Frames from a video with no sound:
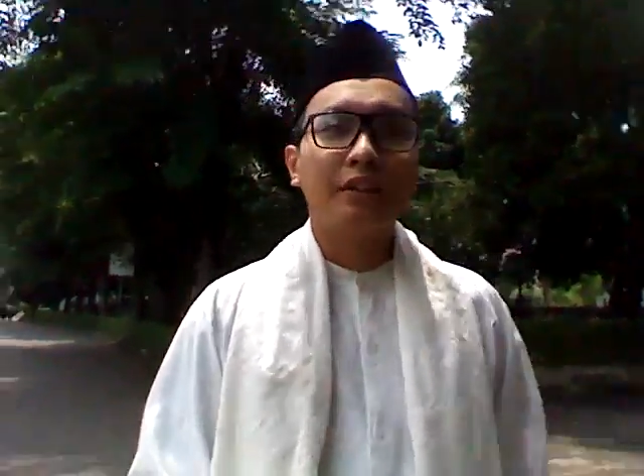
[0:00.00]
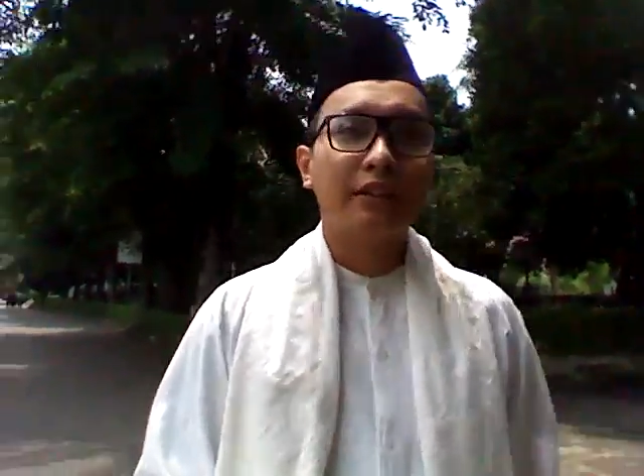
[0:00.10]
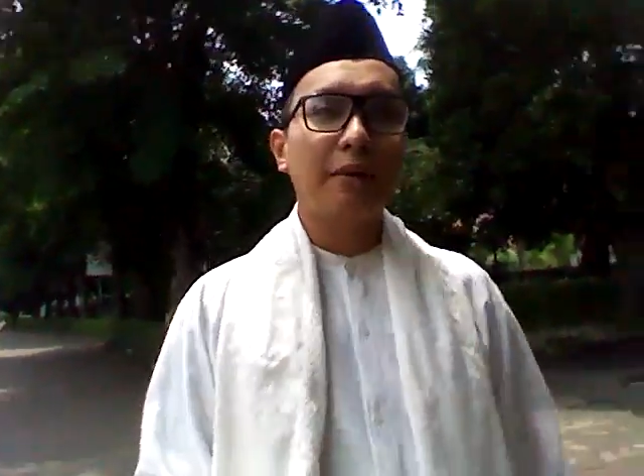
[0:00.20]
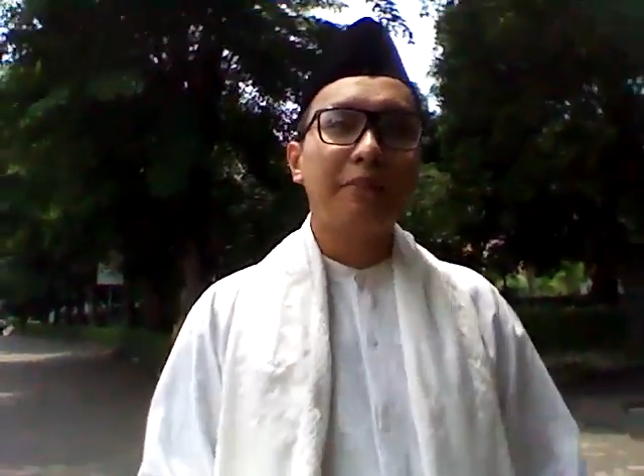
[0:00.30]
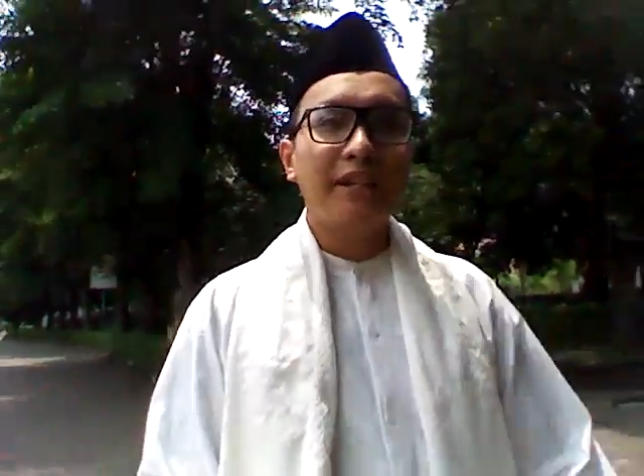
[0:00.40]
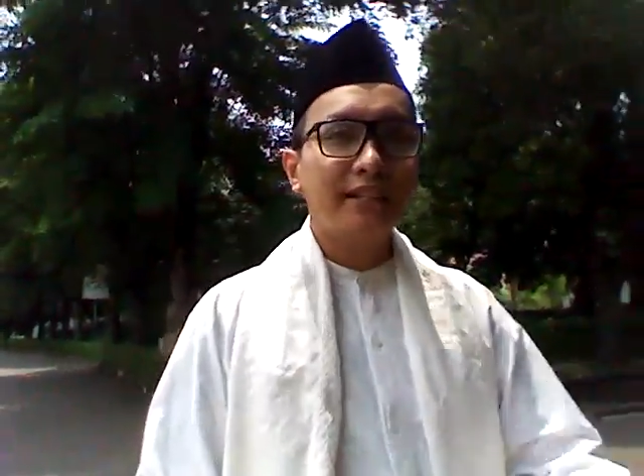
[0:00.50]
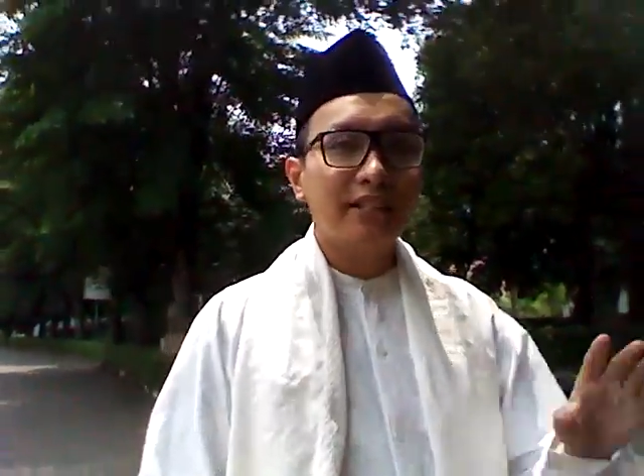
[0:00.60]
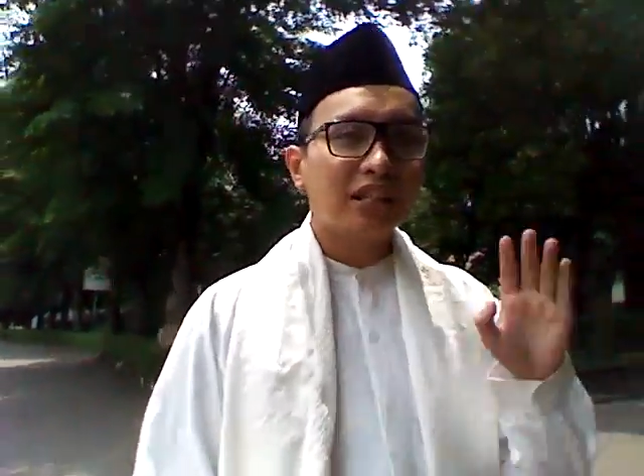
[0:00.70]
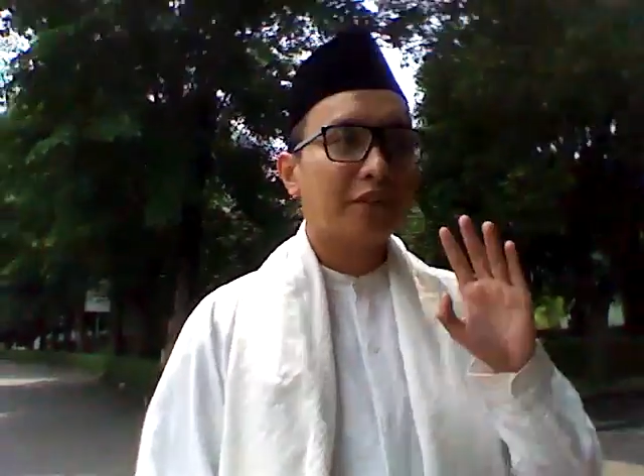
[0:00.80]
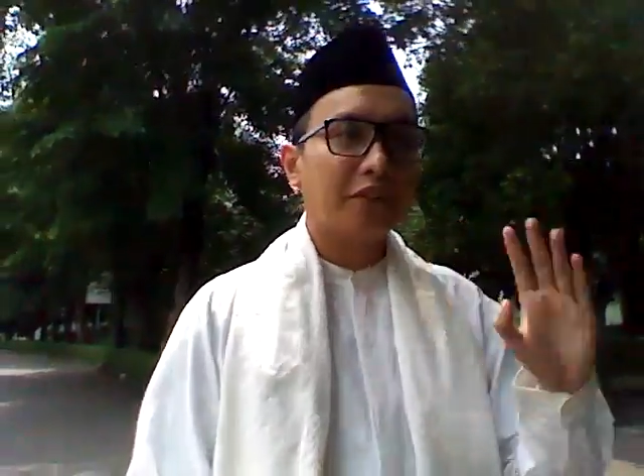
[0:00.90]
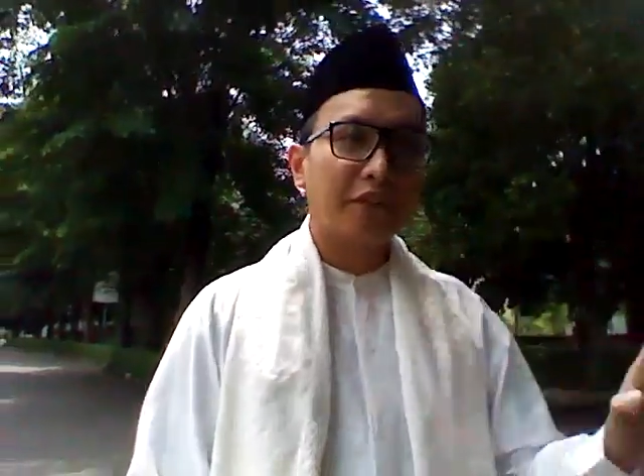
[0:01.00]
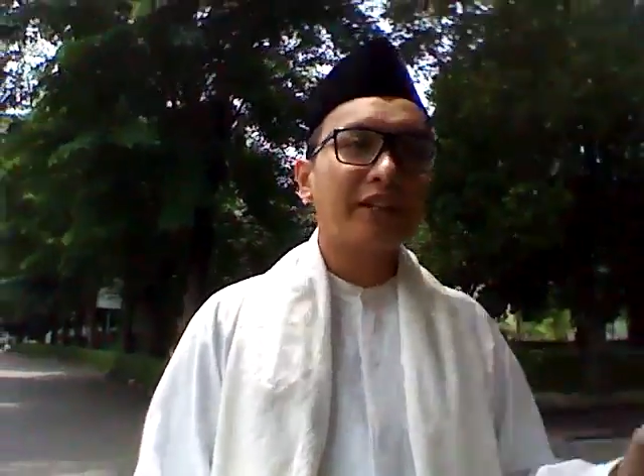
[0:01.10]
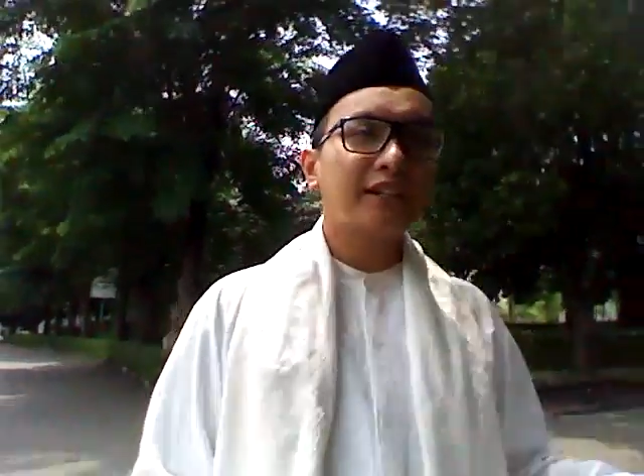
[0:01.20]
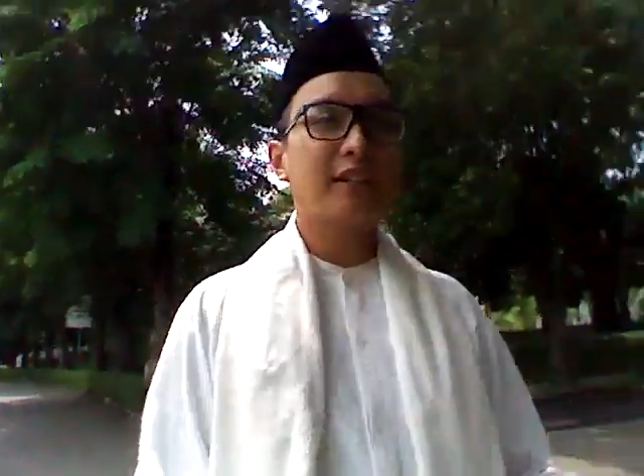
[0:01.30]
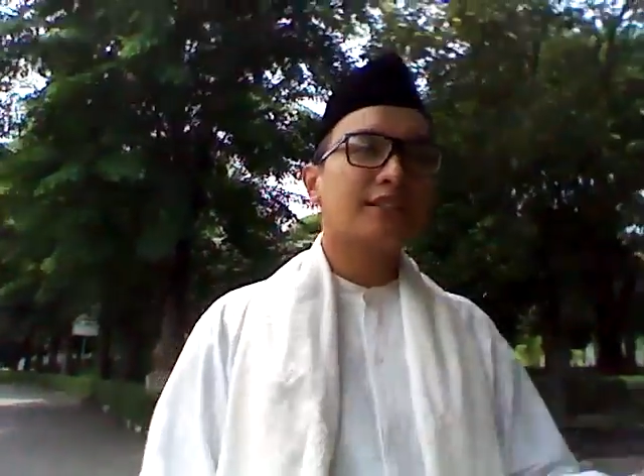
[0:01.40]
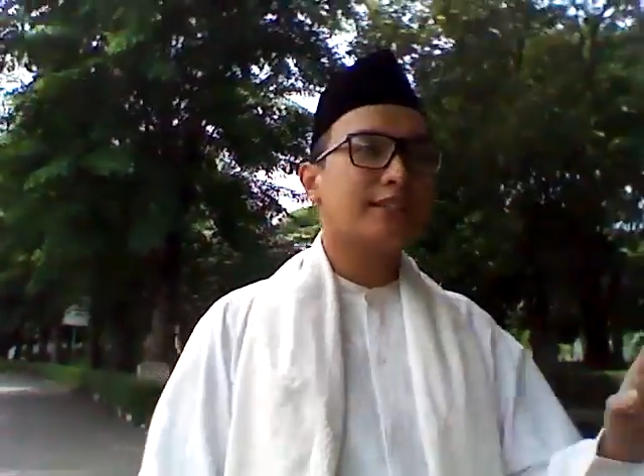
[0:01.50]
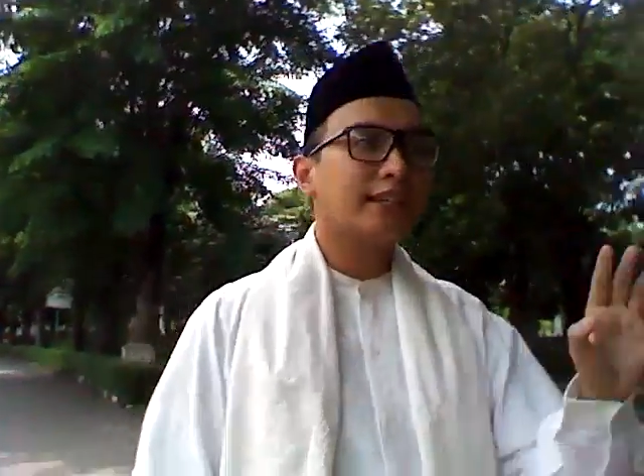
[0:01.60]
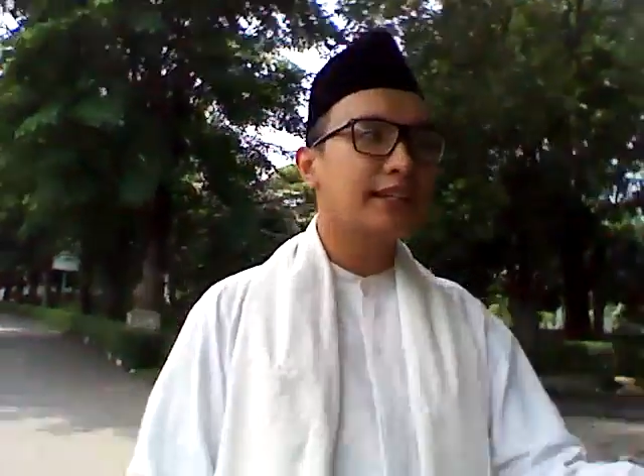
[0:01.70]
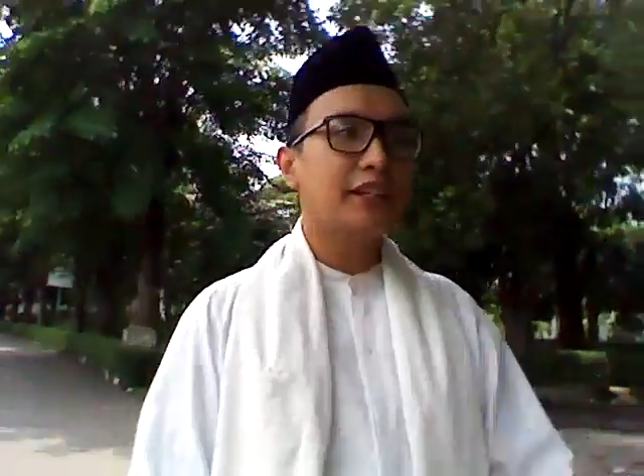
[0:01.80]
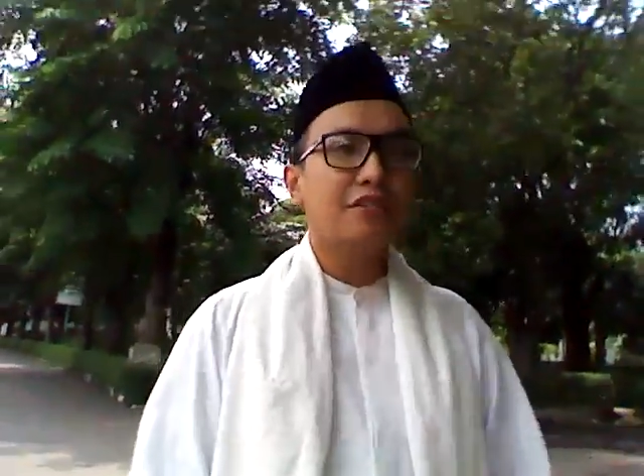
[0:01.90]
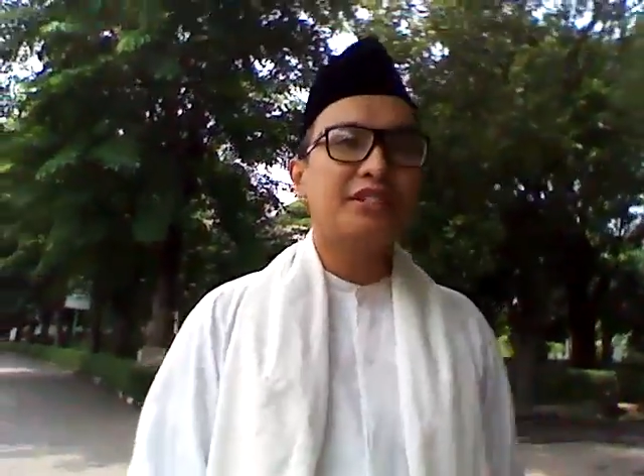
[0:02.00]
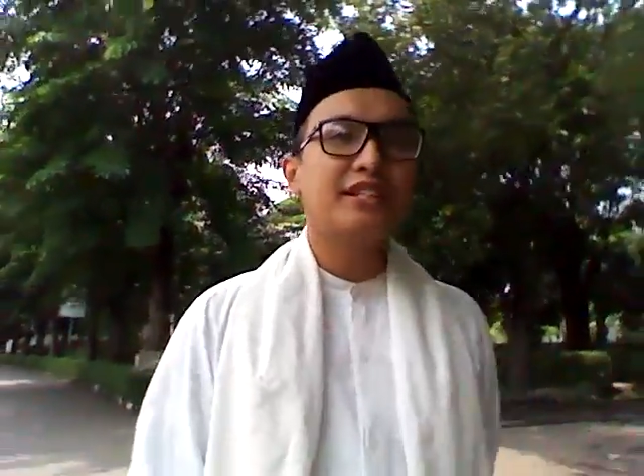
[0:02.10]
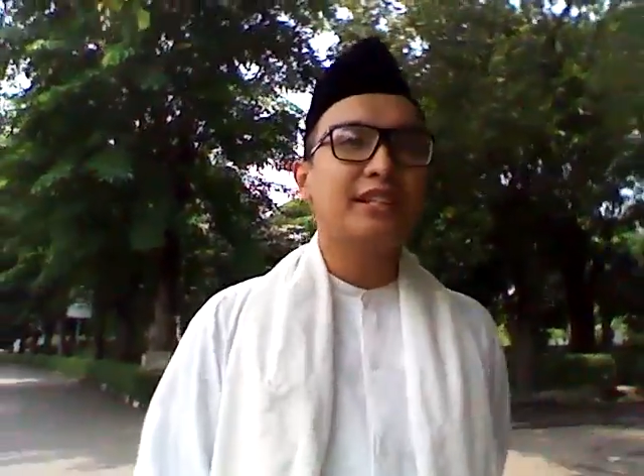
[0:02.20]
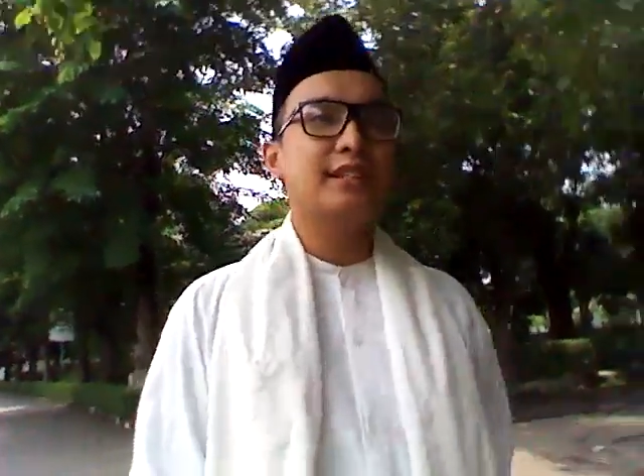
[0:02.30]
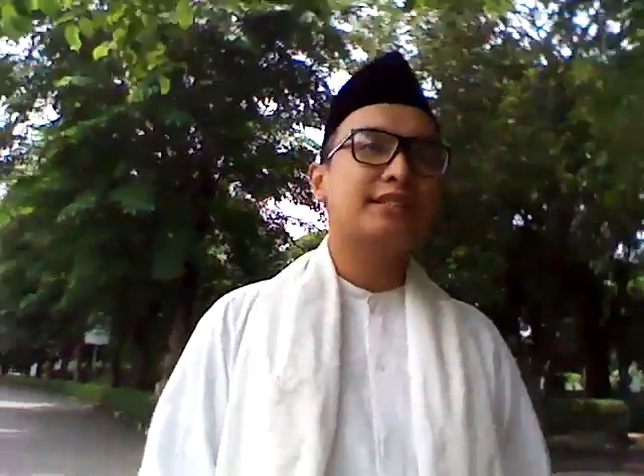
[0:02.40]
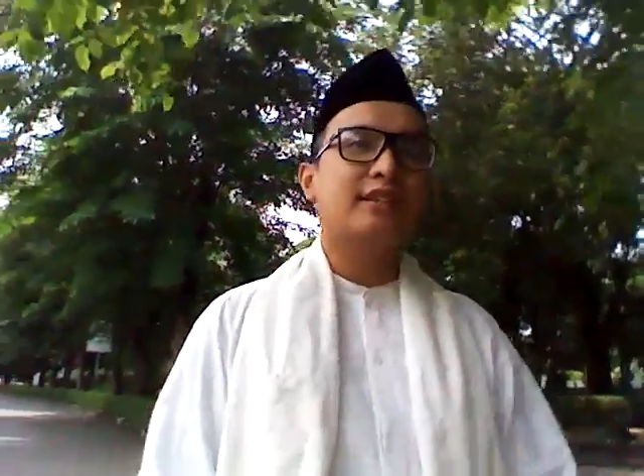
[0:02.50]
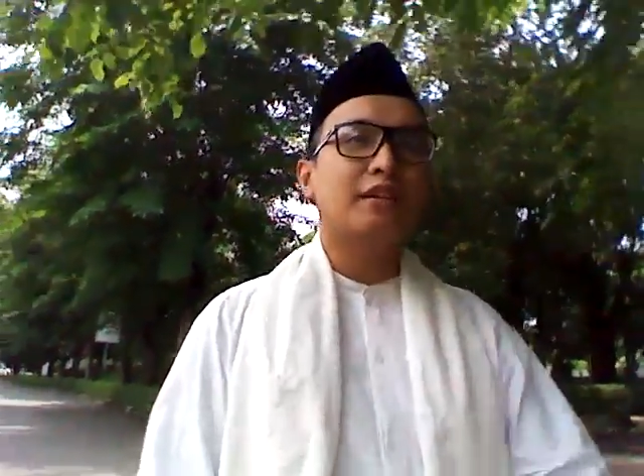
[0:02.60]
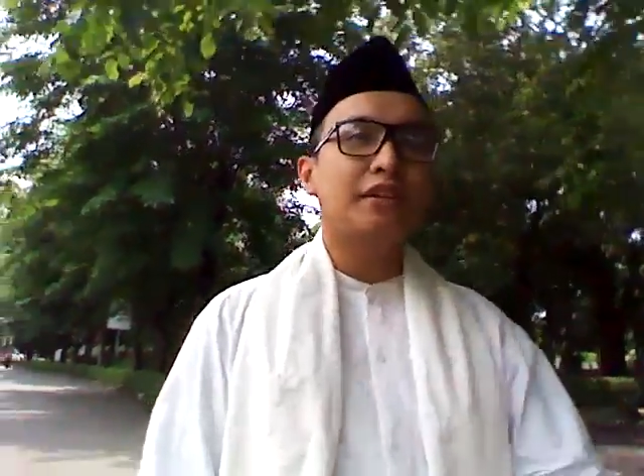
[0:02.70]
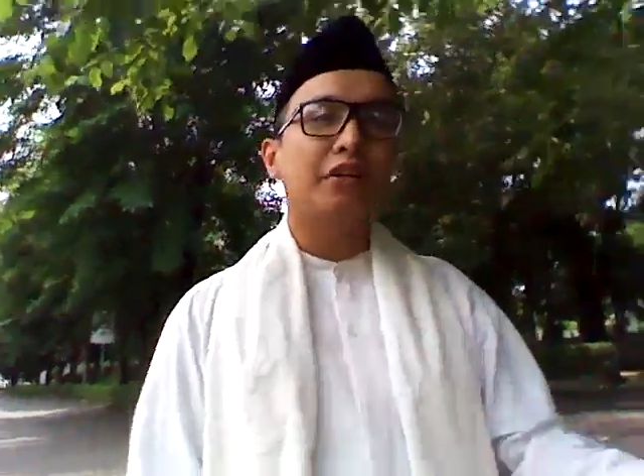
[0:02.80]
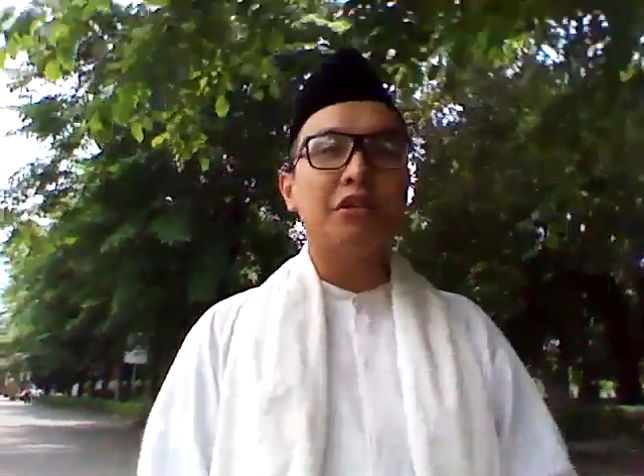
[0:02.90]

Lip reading: That means foreigners in New Zealand are no